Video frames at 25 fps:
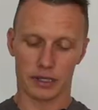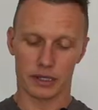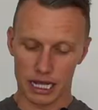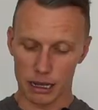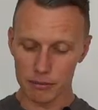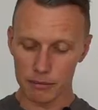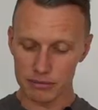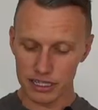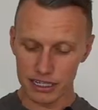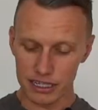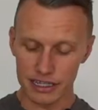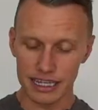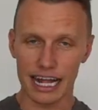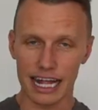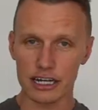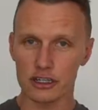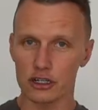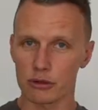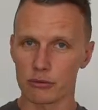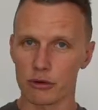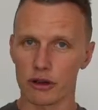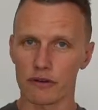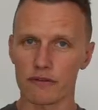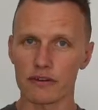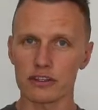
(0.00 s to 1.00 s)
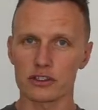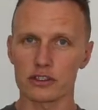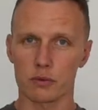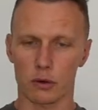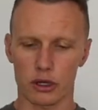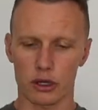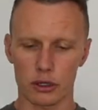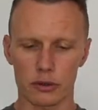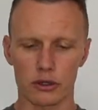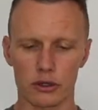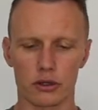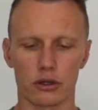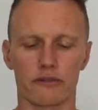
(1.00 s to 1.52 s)
So when it comes to lateral movements,
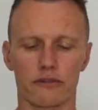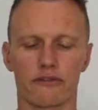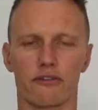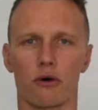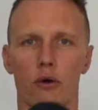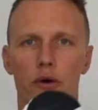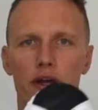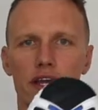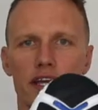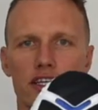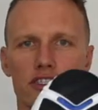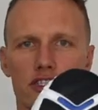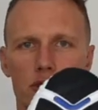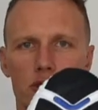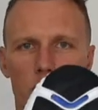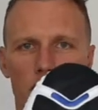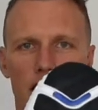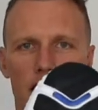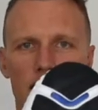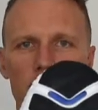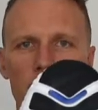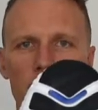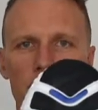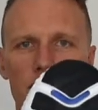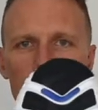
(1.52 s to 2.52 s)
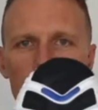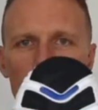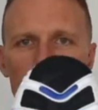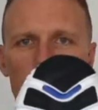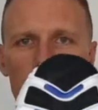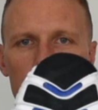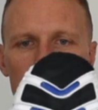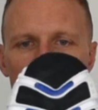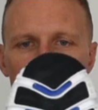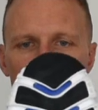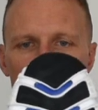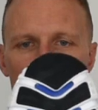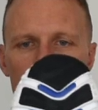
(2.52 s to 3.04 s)
what you want to look for is you want to have a bit of
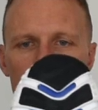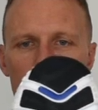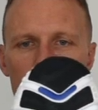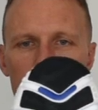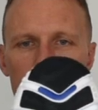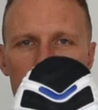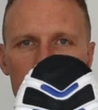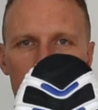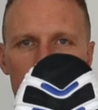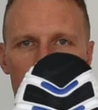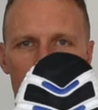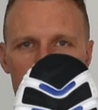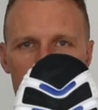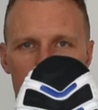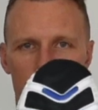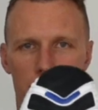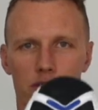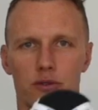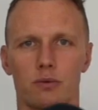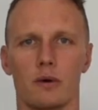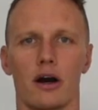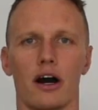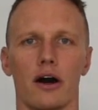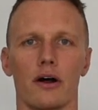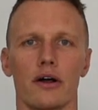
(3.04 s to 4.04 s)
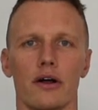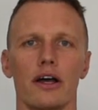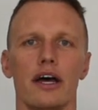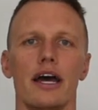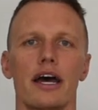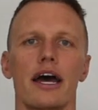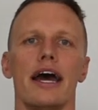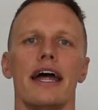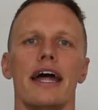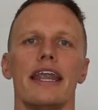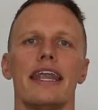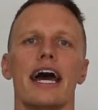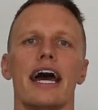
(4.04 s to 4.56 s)
width through the midsole here as well.
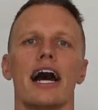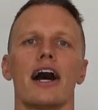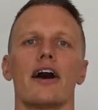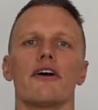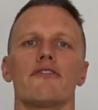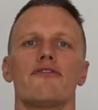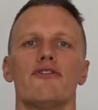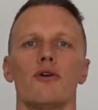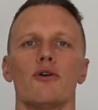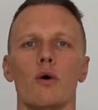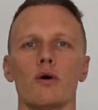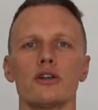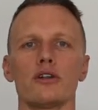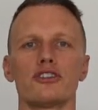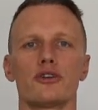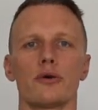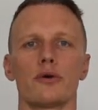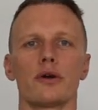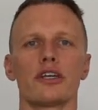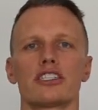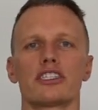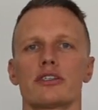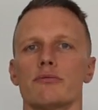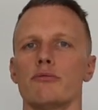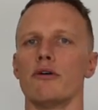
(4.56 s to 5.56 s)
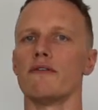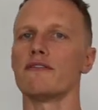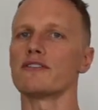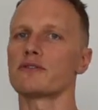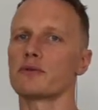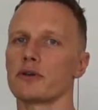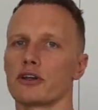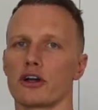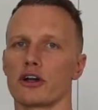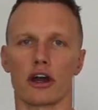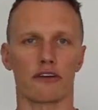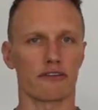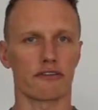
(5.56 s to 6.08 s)
Now if you're doing some
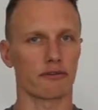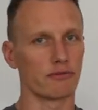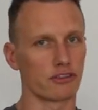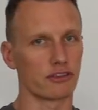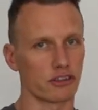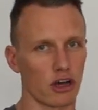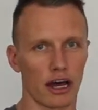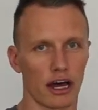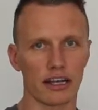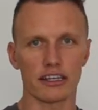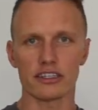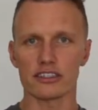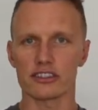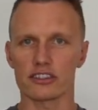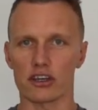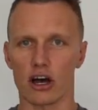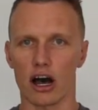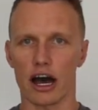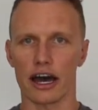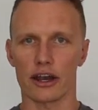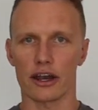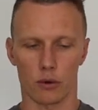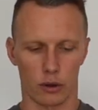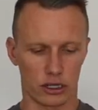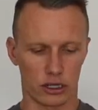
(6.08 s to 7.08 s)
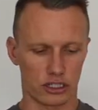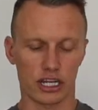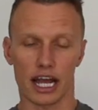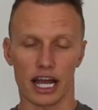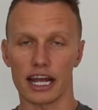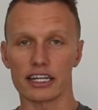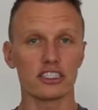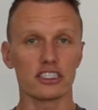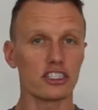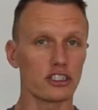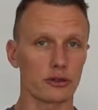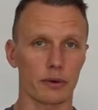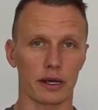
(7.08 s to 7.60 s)
movements where you're going from side to side or you're
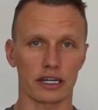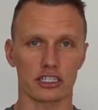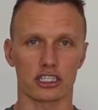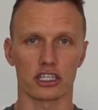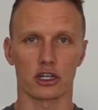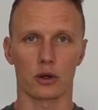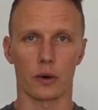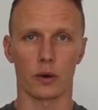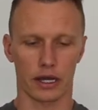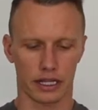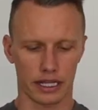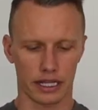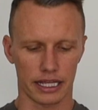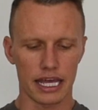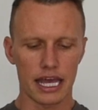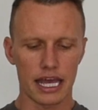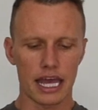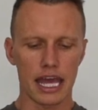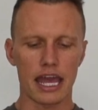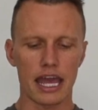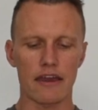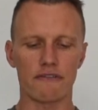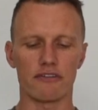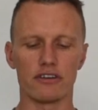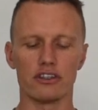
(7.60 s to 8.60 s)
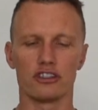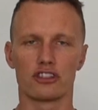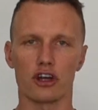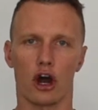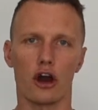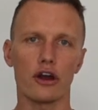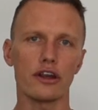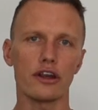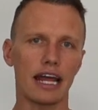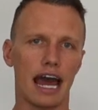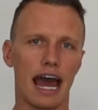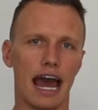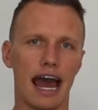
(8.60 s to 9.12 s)
changing direction quickly, if you
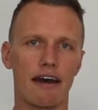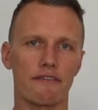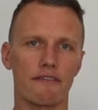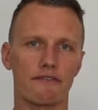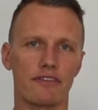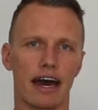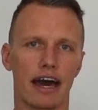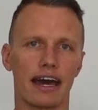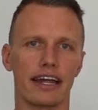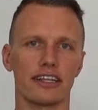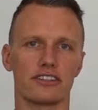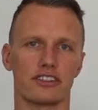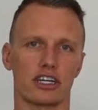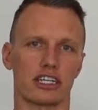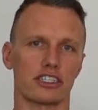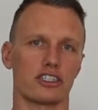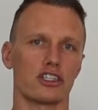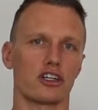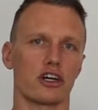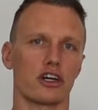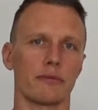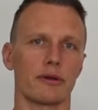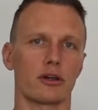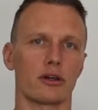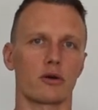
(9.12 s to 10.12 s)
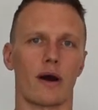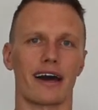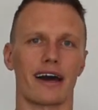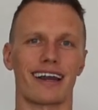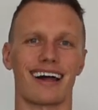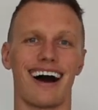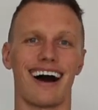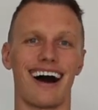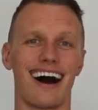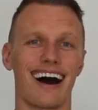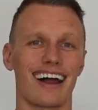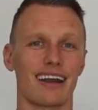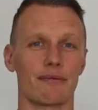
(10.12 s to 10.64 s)
don't have that, it's actually going to be quite
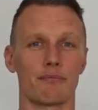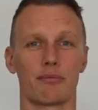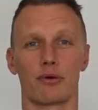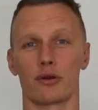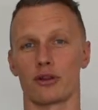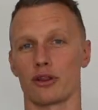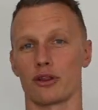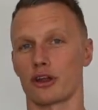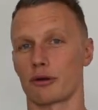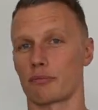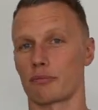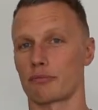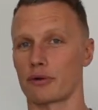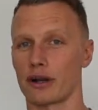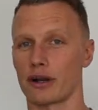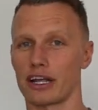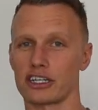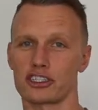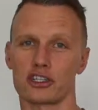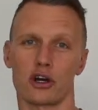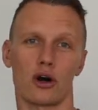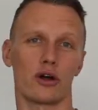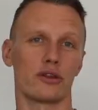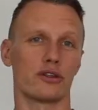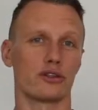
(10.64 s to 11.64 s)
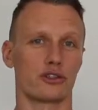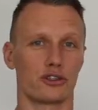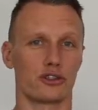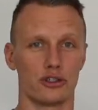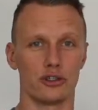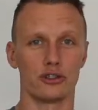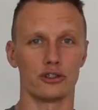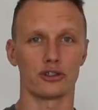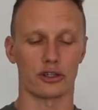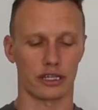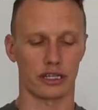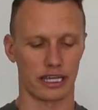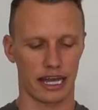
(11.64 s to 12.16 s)
hard and put a lot of pressure on the
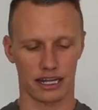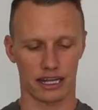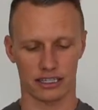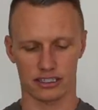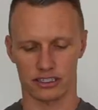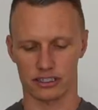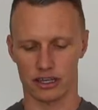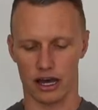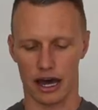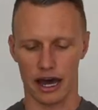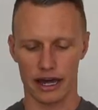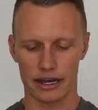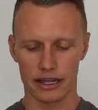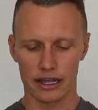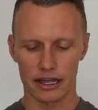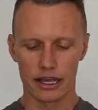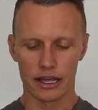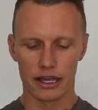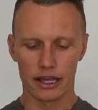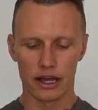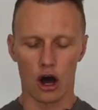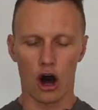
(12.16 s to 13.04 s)
shoes on the outside.